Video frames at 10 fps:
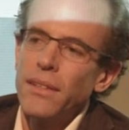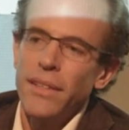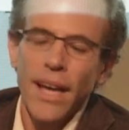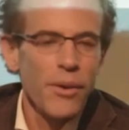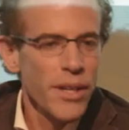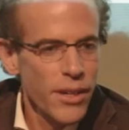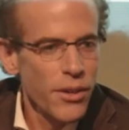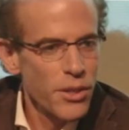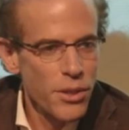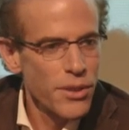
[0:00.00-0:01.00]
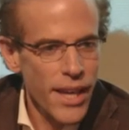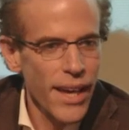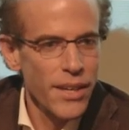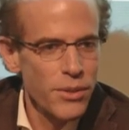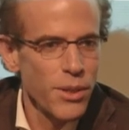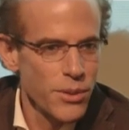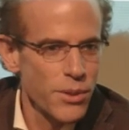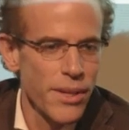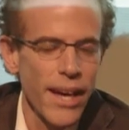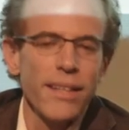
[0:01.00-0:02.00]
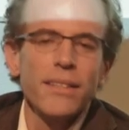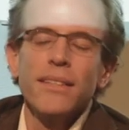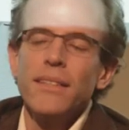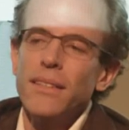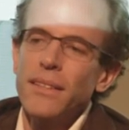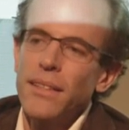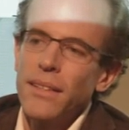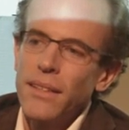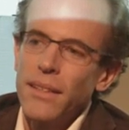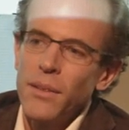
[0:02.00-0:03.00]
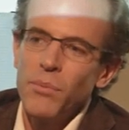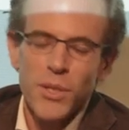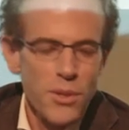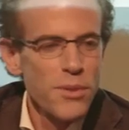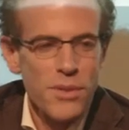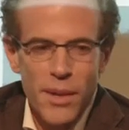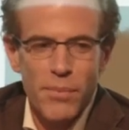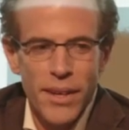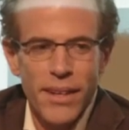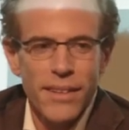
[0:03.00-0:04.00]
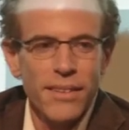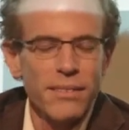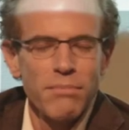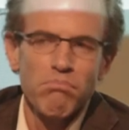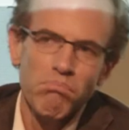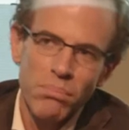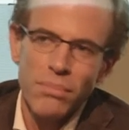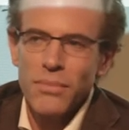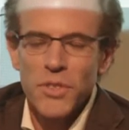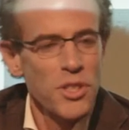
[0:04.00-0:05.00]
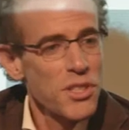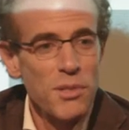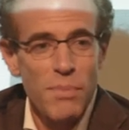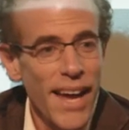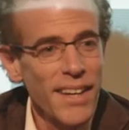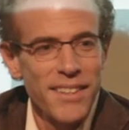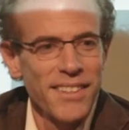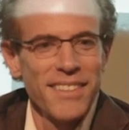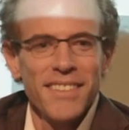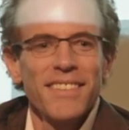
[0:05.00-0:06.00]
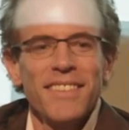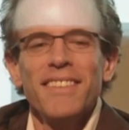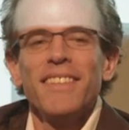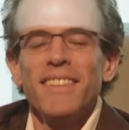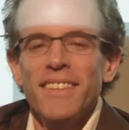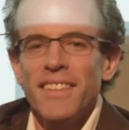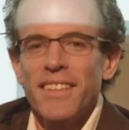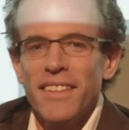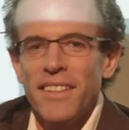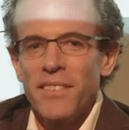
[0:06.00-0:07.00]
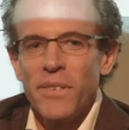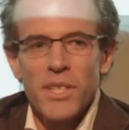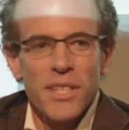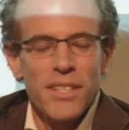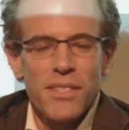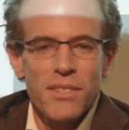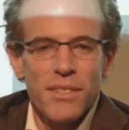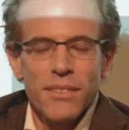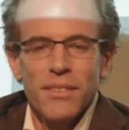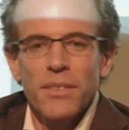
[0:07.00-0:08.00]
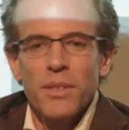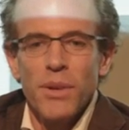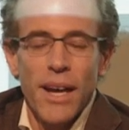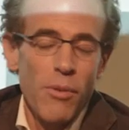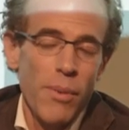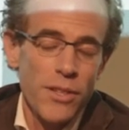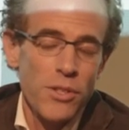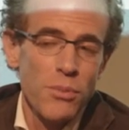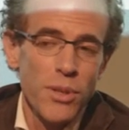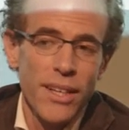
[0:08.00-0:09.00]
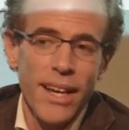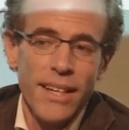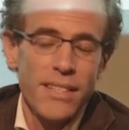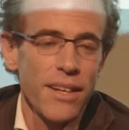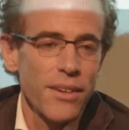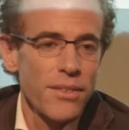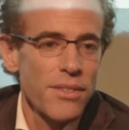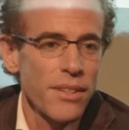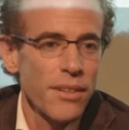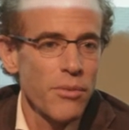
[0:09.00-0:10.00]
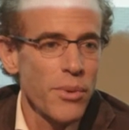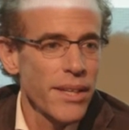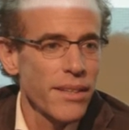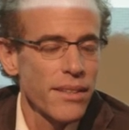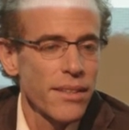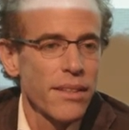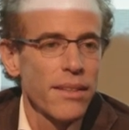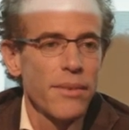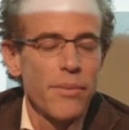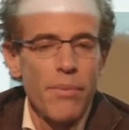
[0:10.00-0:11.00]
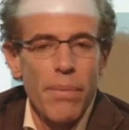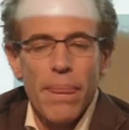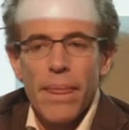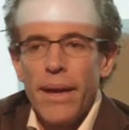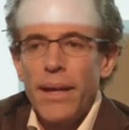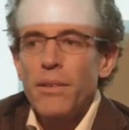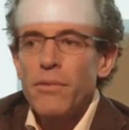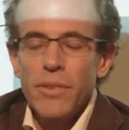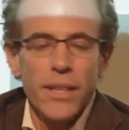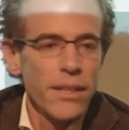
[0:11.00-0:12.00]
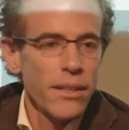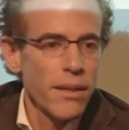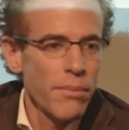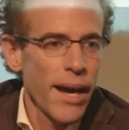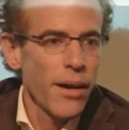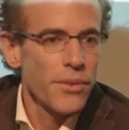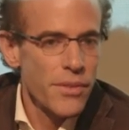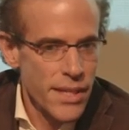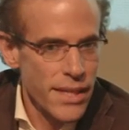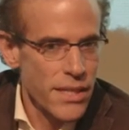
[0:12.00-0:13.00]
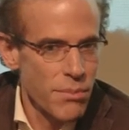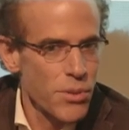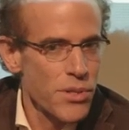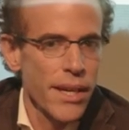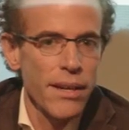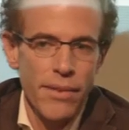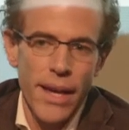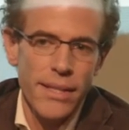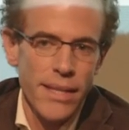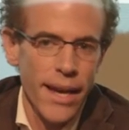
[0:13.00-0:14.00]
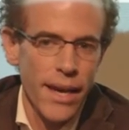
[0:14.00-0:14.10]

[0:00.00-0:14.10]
Now, here in the UK, you don't do that. But you do something just as bad, which is you have about 2 million hectares of wheat and you feed about 60% of that to